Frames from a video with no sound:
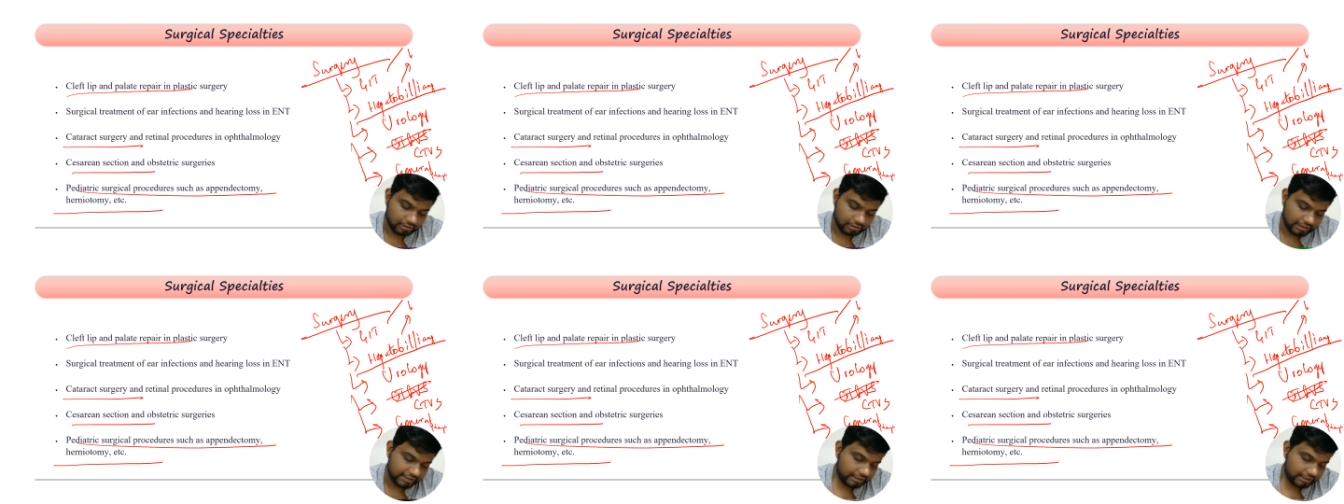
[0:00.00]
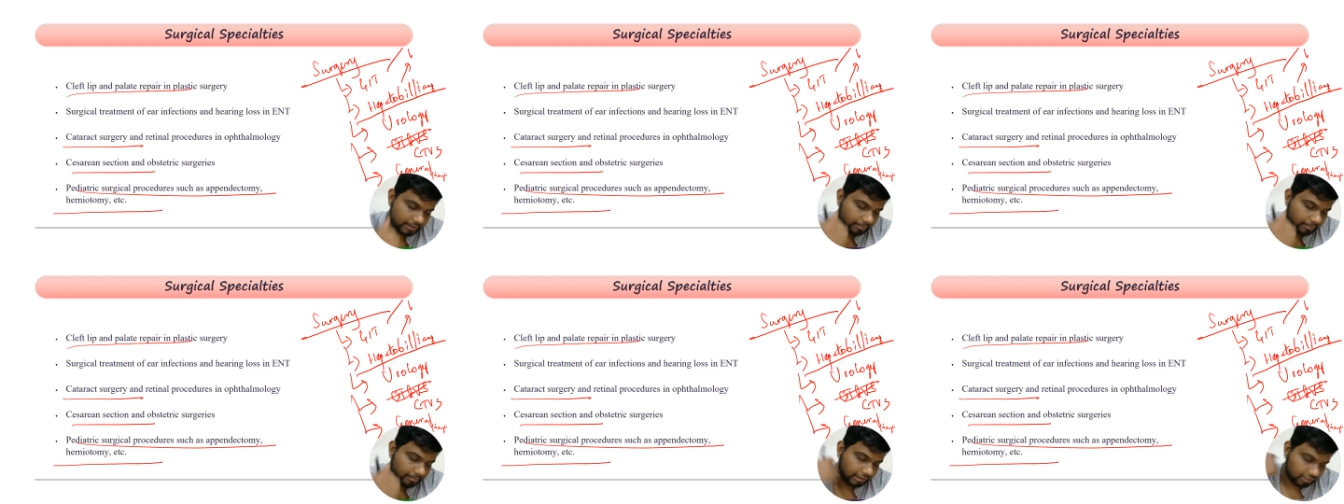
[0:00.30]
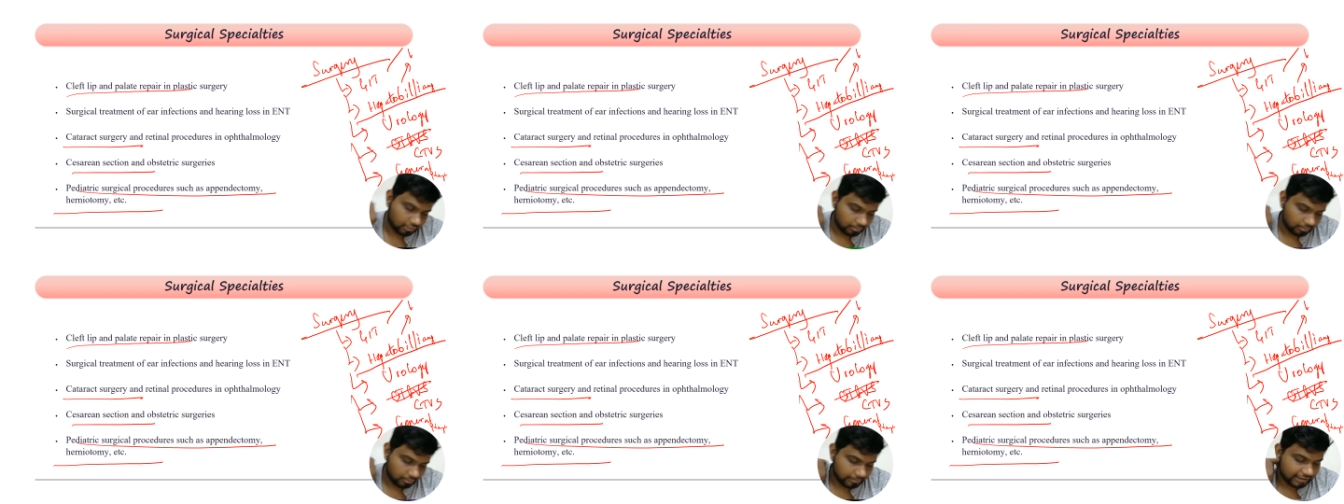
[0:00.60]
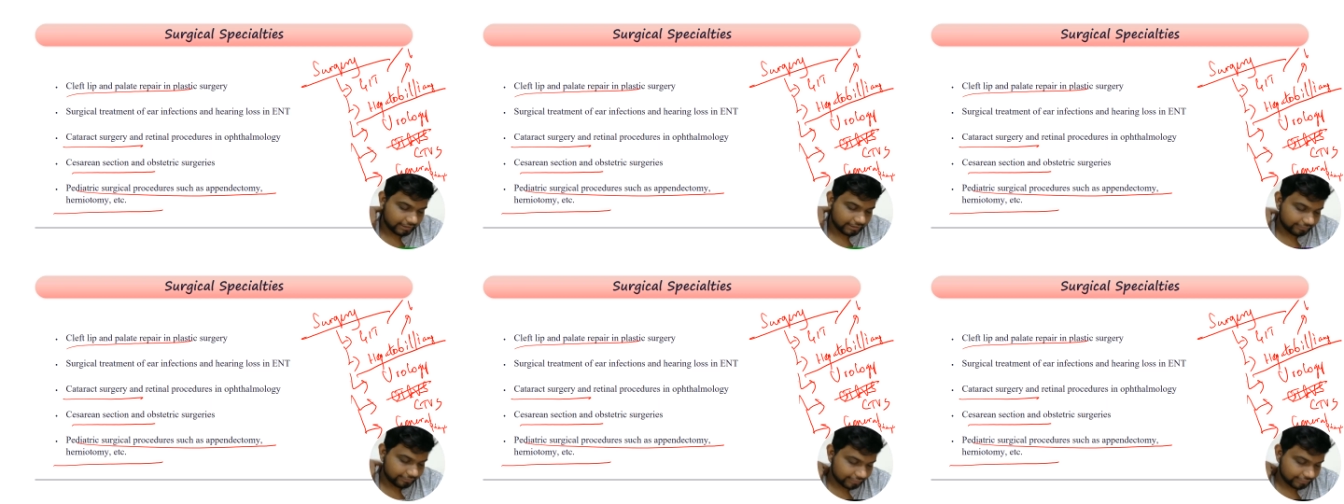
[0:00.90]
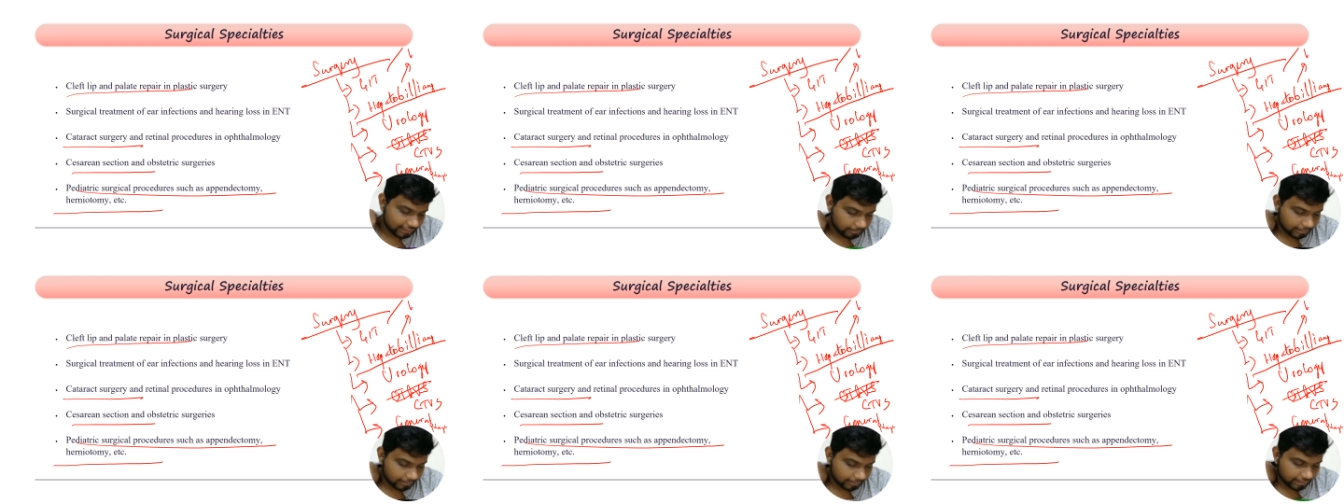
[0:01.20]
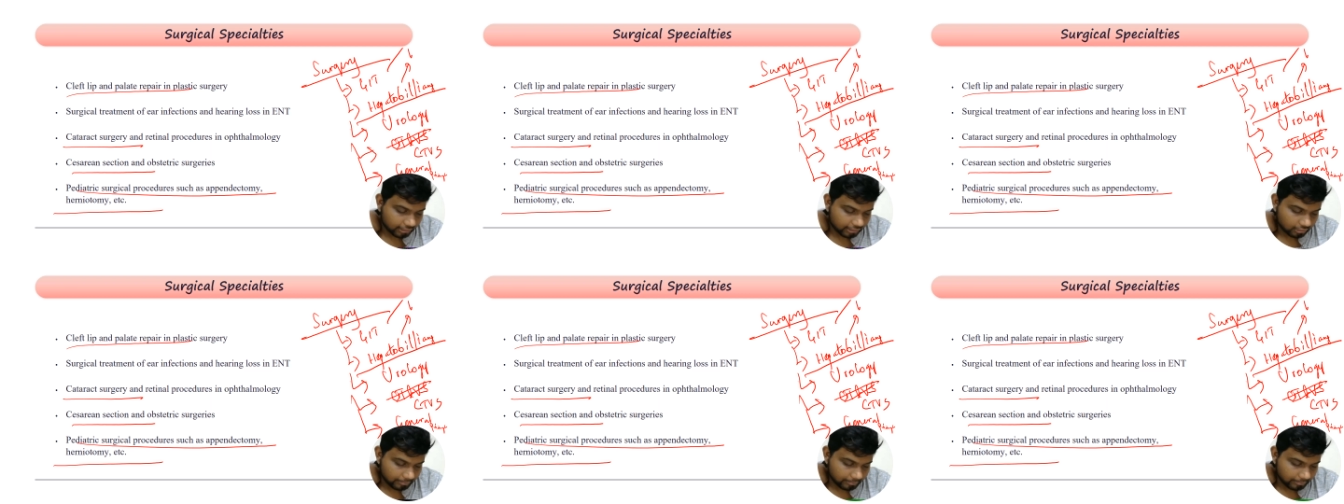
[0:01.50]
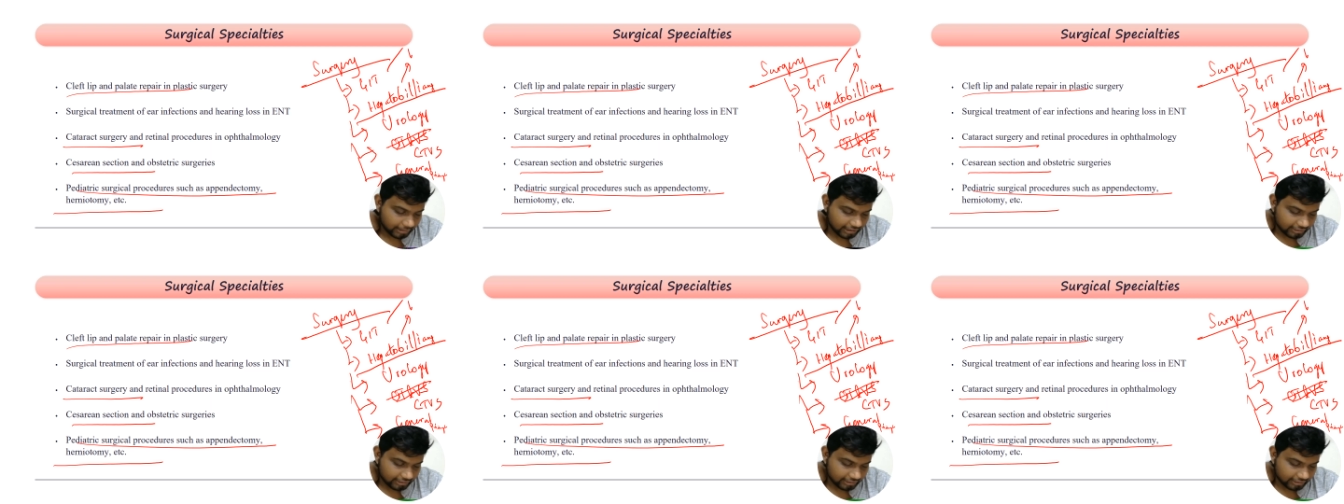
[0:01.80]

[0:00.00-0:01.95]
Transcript: right hepatectomy, left hepatectomy,